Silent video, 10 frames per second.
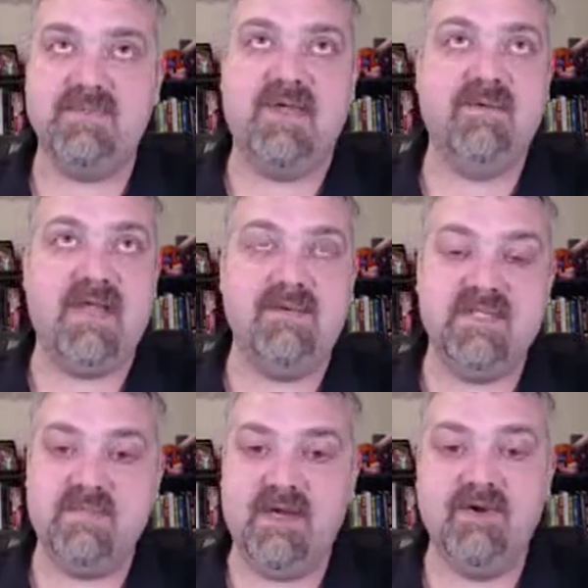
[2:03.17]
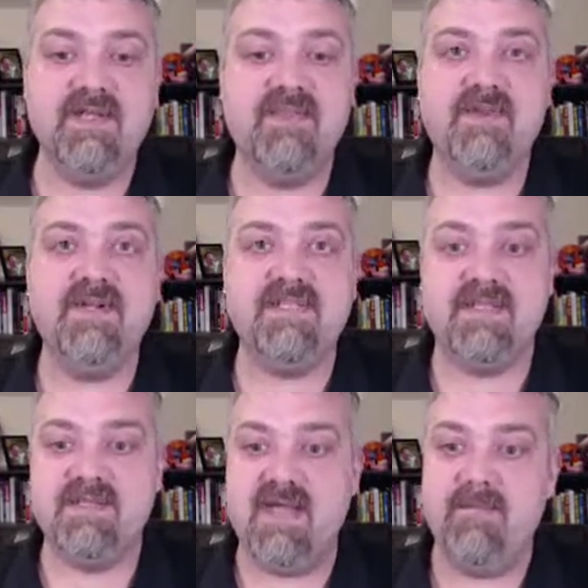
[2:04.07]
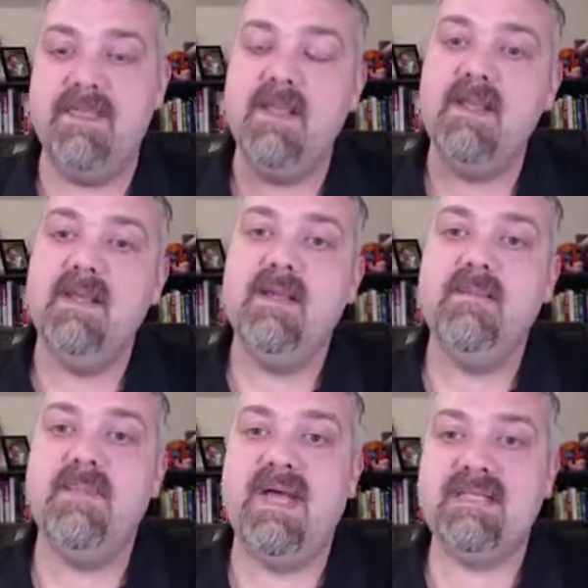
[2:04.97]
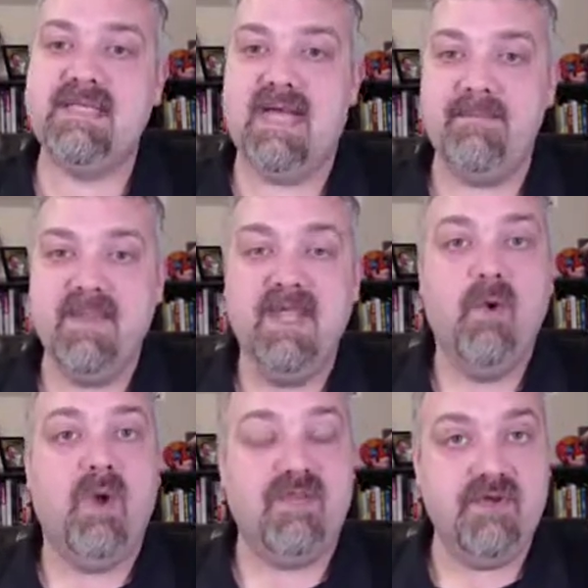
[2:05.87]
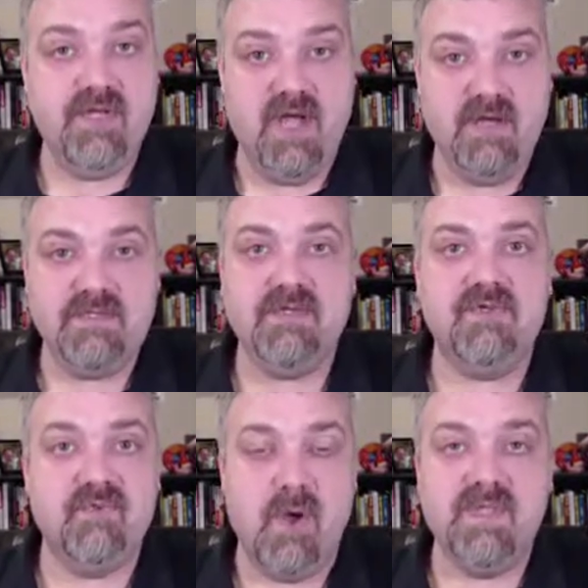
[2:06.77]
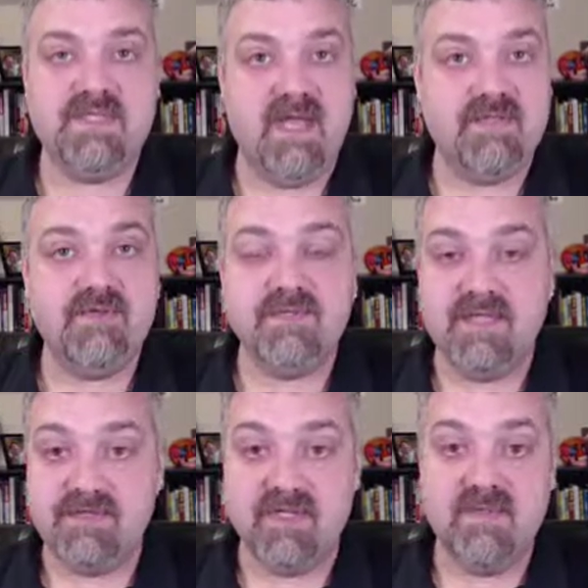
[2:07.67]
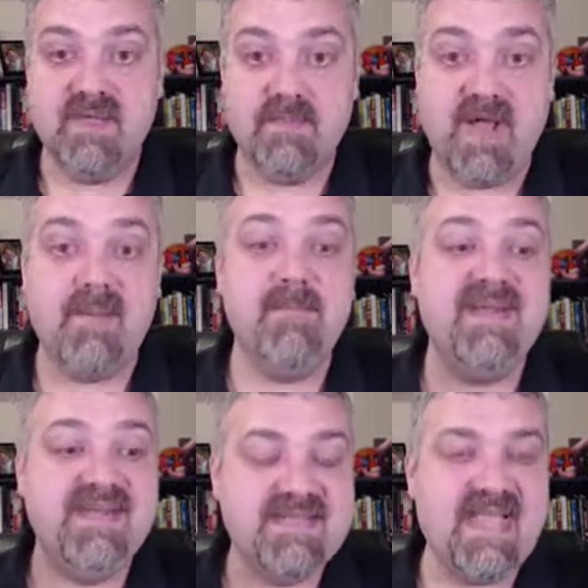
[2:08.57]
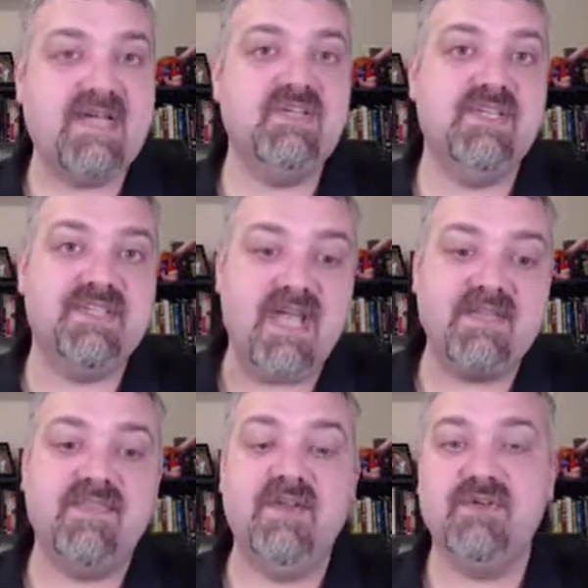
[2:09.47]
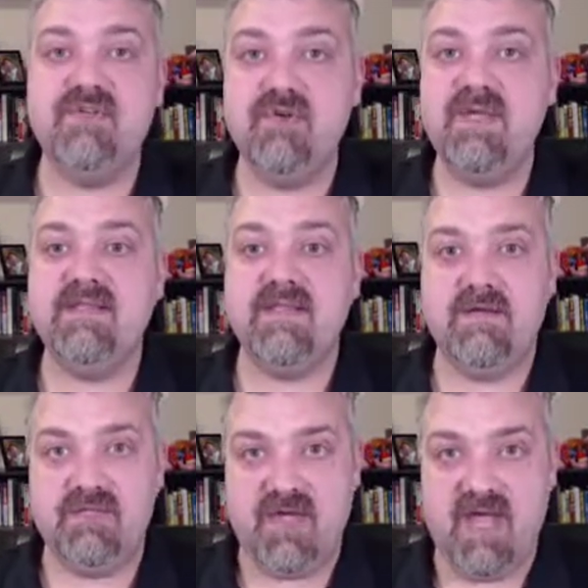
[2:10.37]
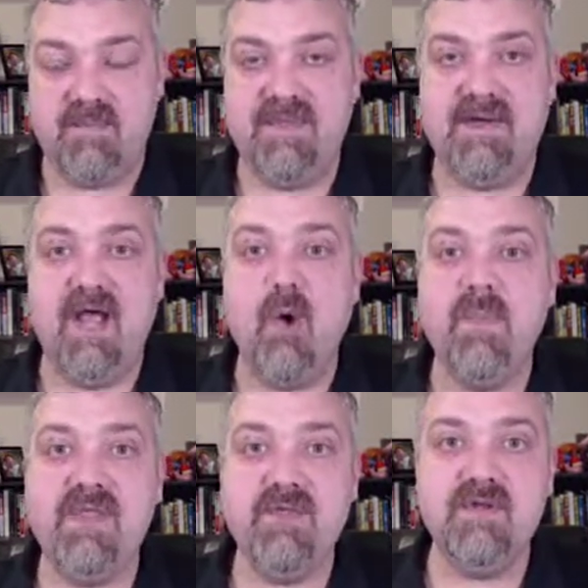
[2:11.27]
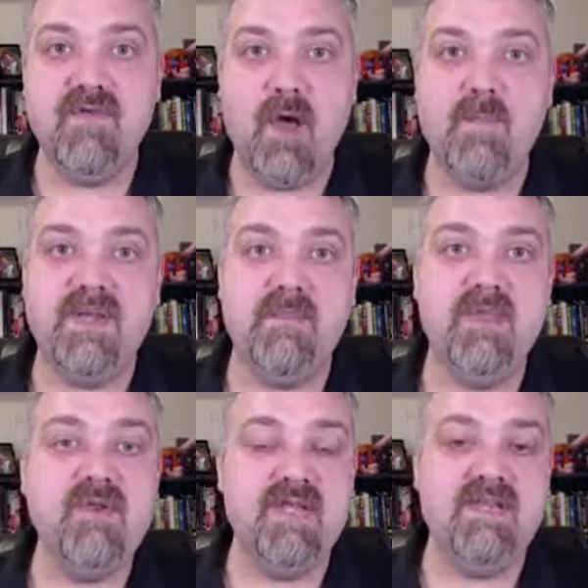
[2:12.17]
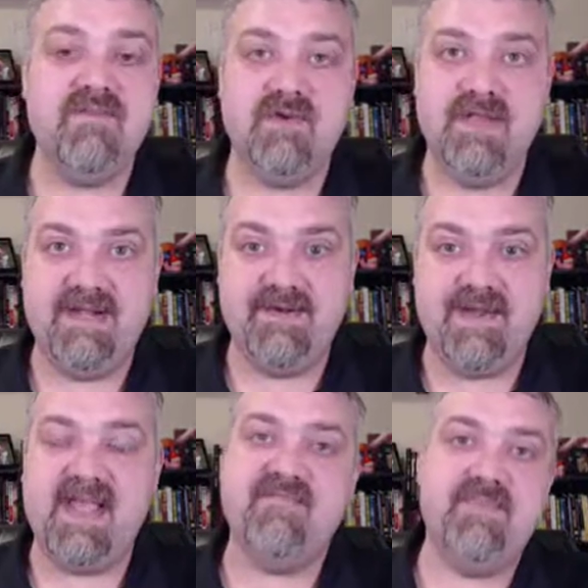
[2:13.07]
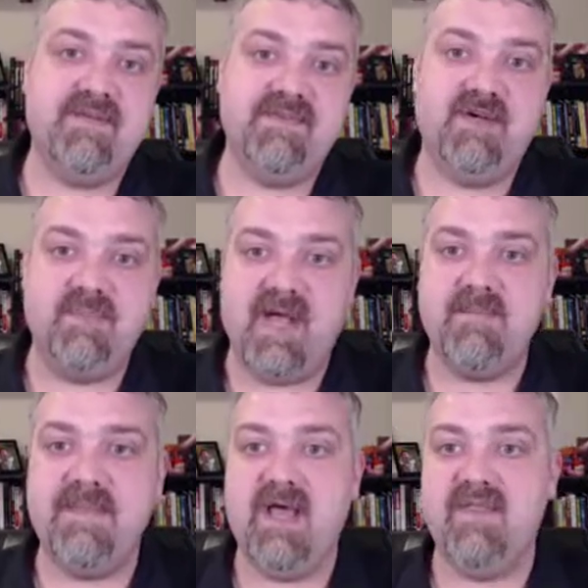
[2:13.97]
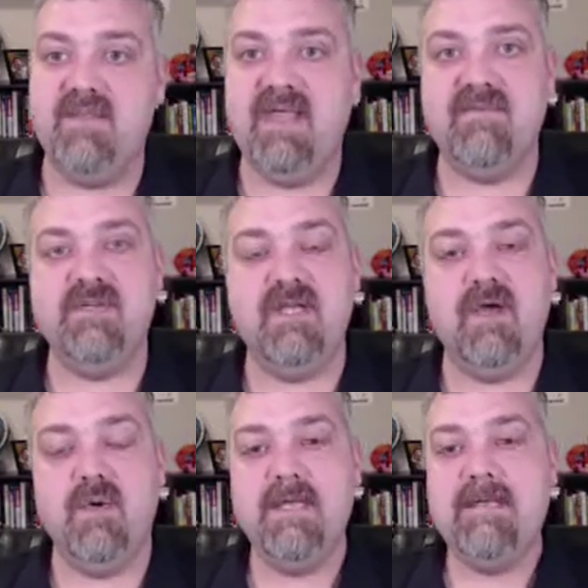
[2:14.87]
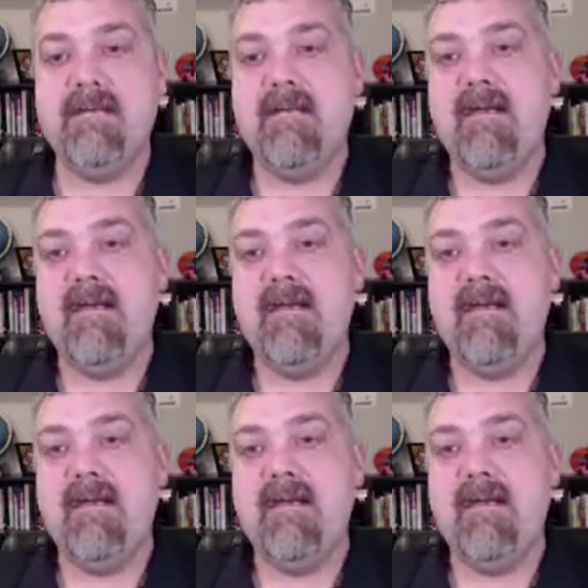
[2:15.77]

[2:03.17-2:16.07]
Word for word: So I was, I was in my early 30s at the time. But um, when you're young, so swollen tonsils can certainly be a problem, but it is actually a sign that they're doing their job. They're helping you develop an immunity for later life, but if they're a problem now, they may have to go.